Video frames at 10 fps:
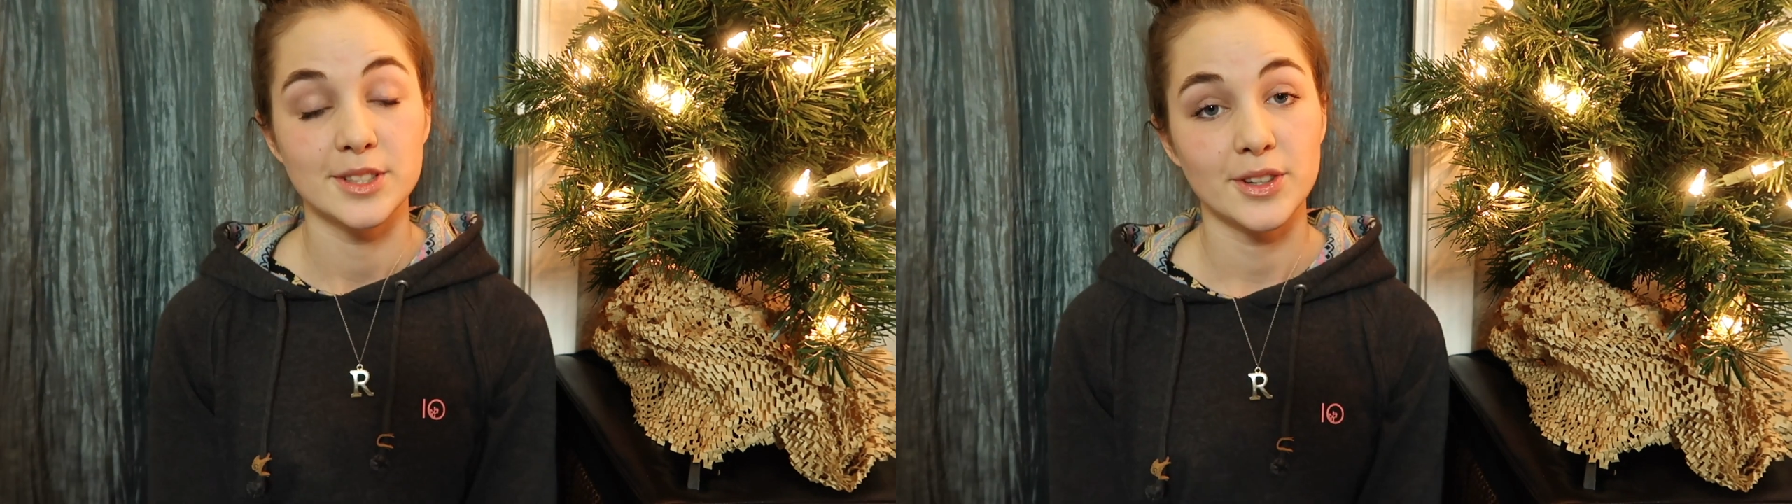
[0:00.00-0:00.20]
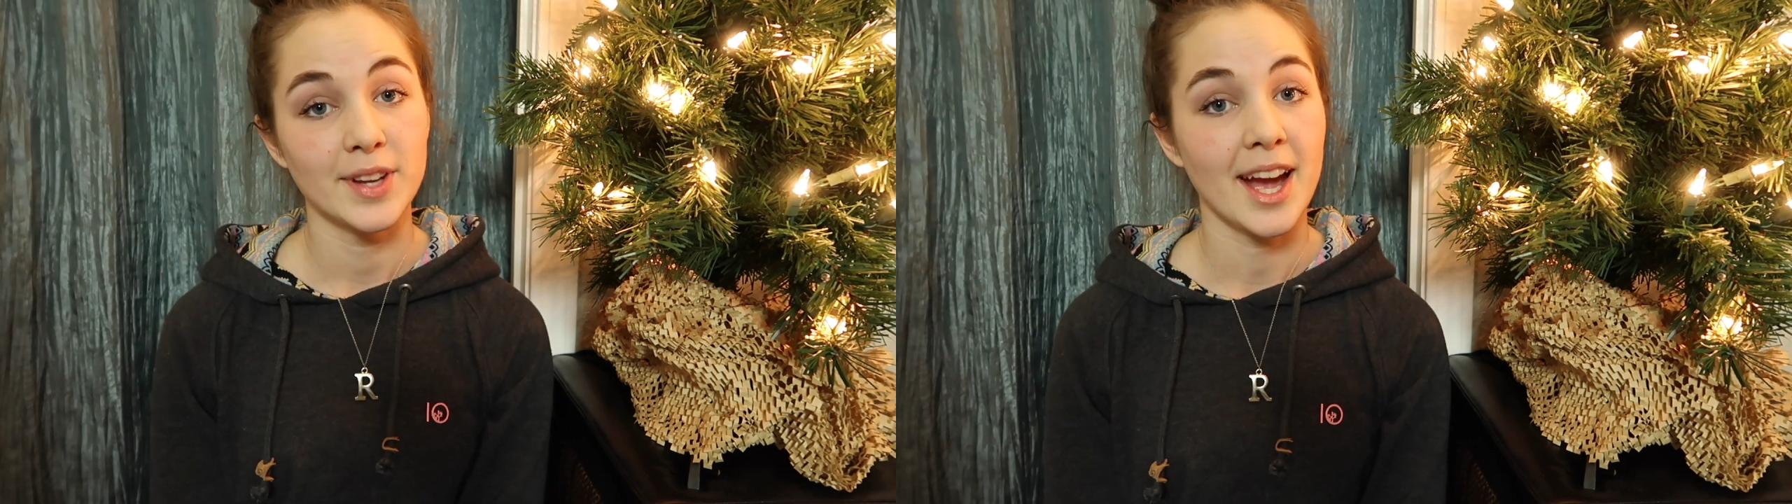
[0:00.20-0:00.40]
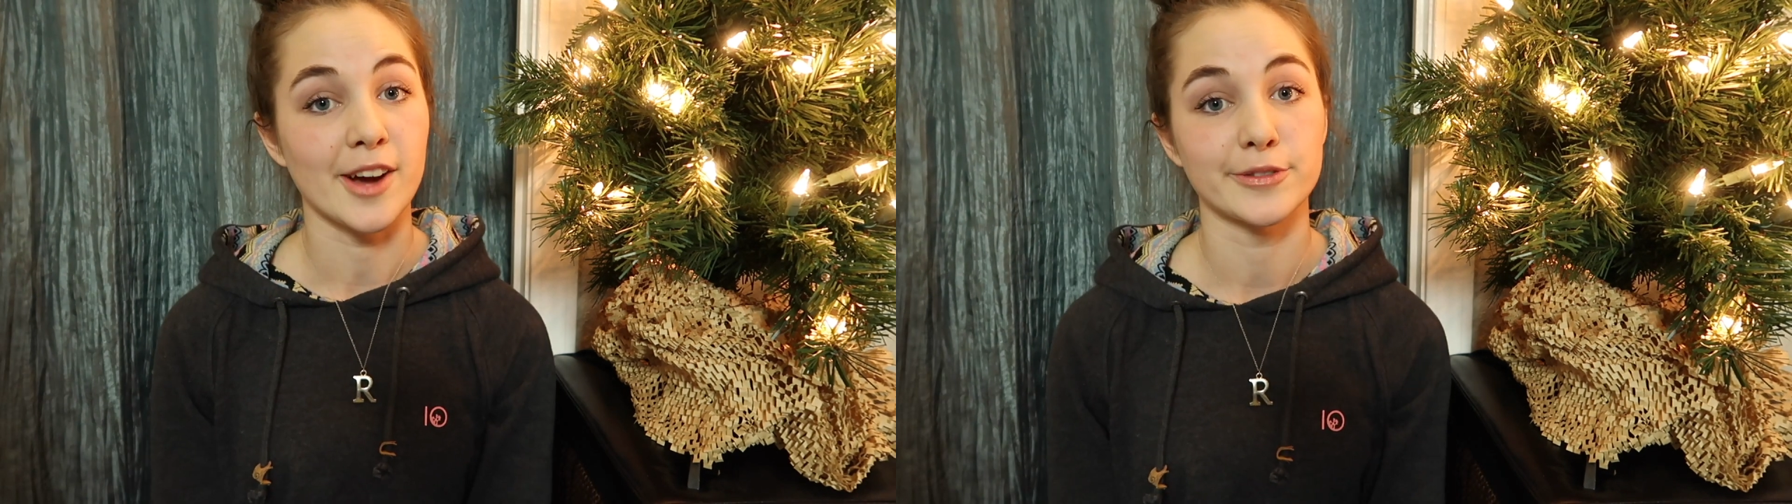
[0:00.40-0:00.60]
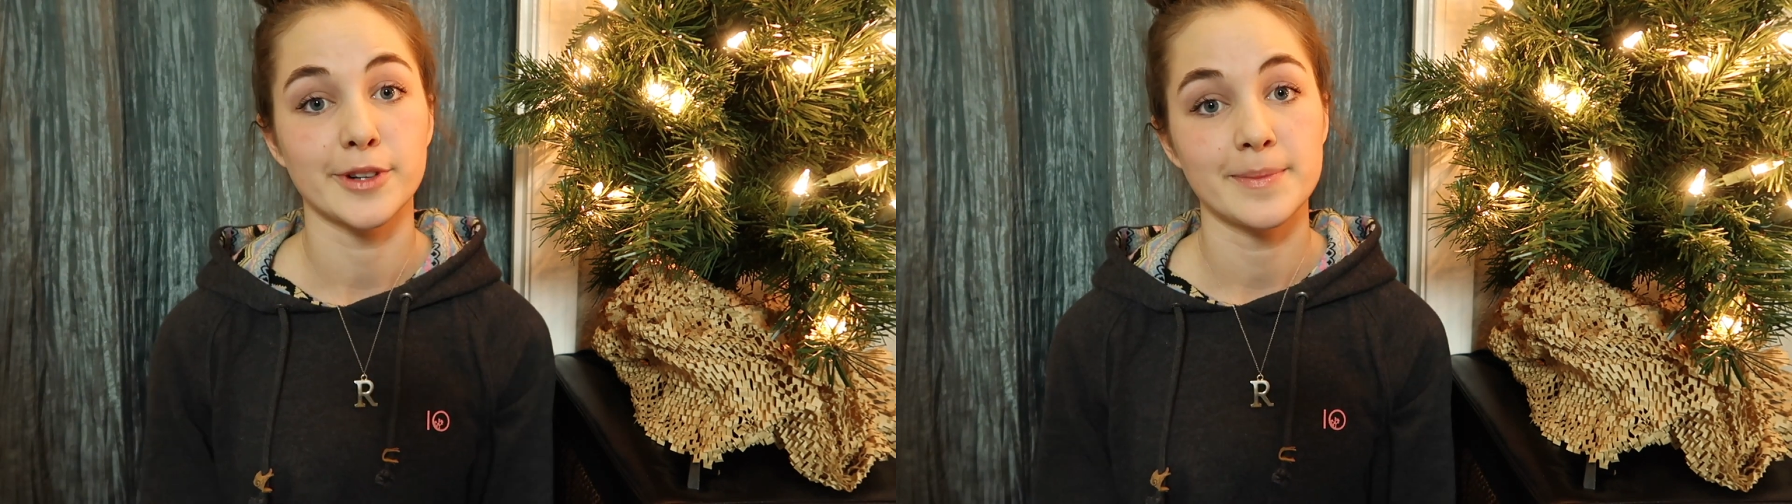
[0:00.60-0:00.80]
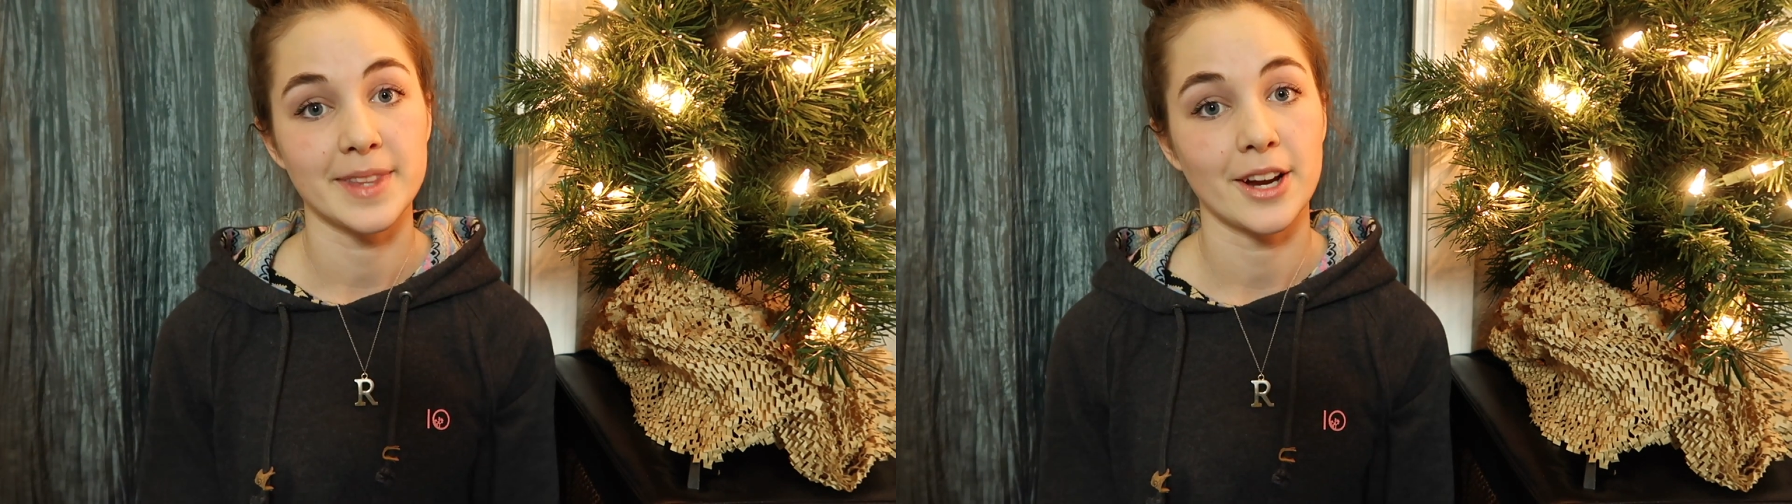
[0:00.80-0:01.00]
So yeah,
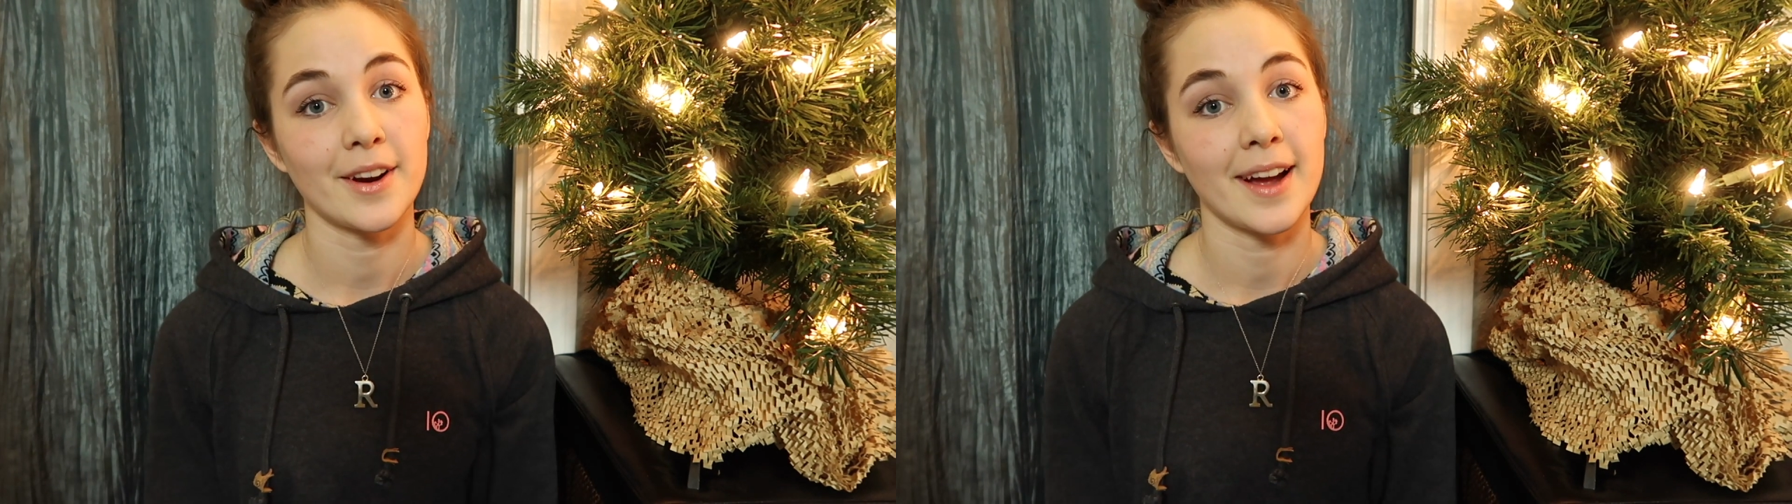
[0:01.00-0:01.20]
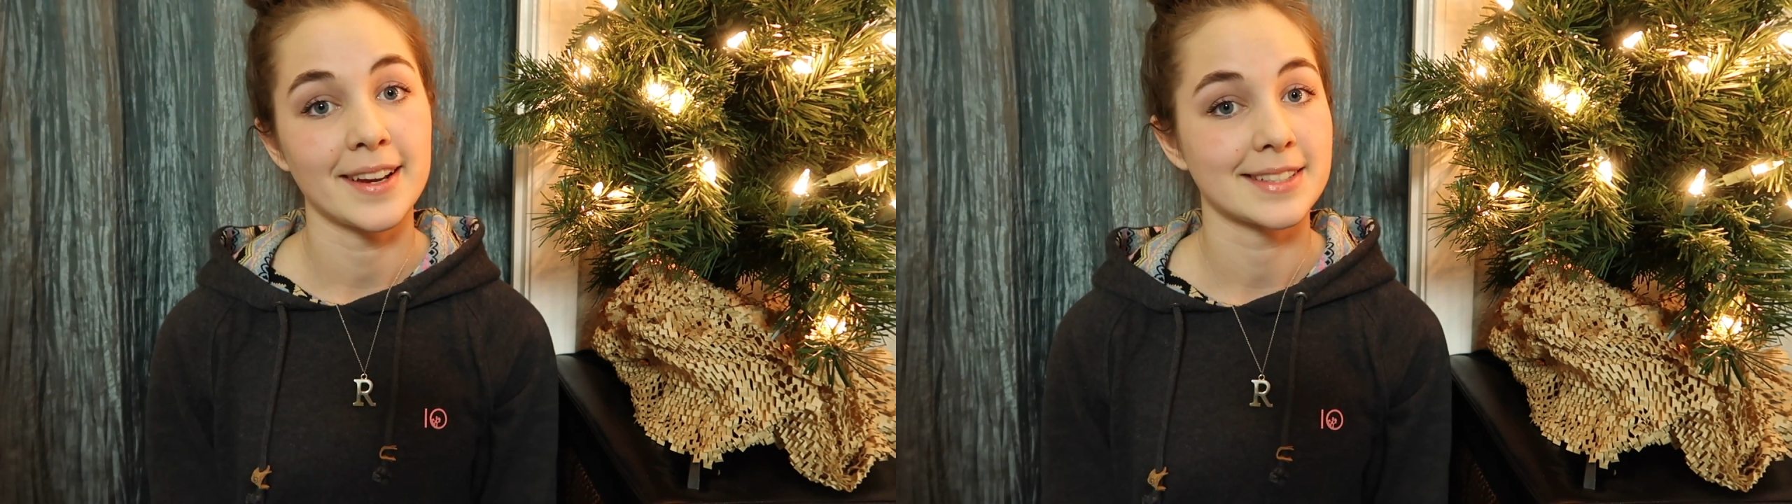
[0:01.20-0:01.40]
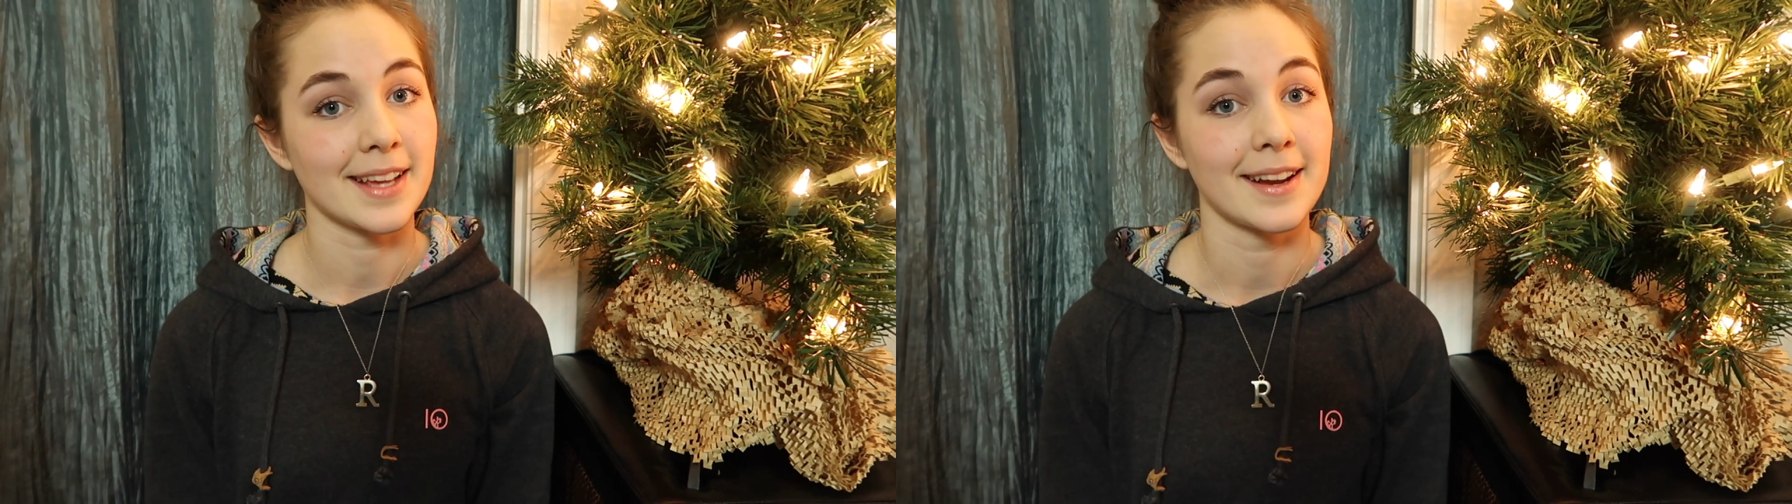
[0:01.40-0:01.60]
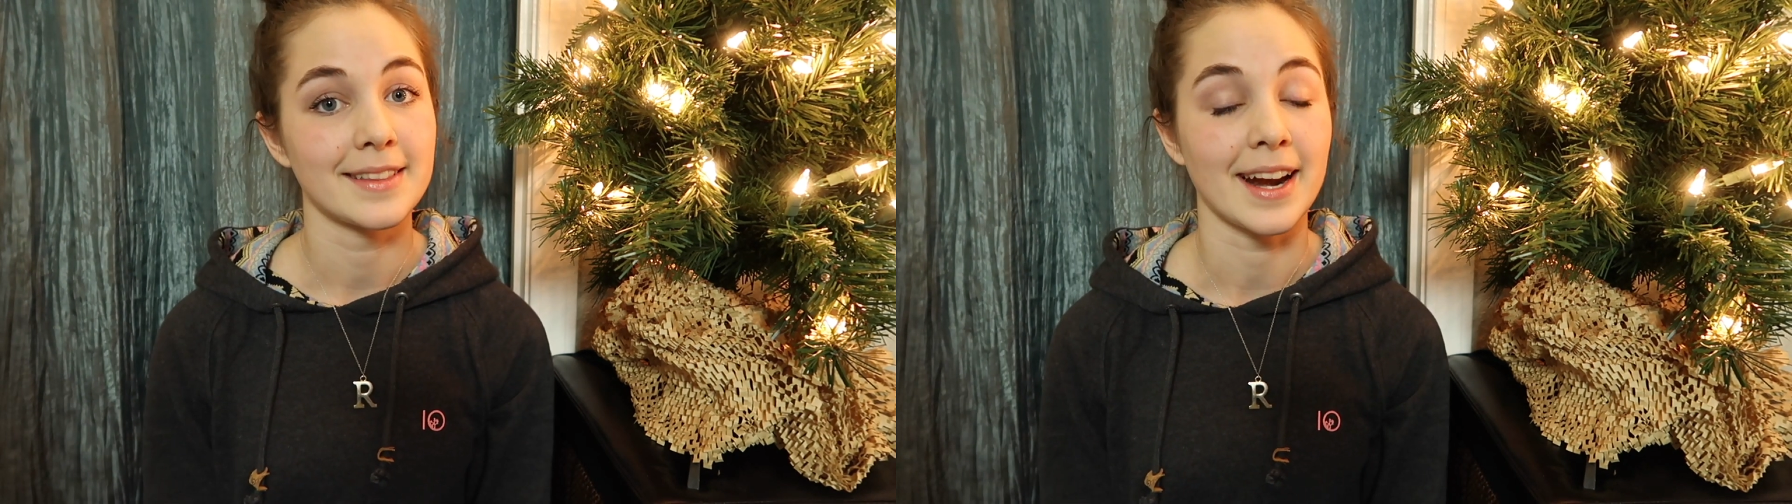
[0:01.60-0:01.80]
from there I decided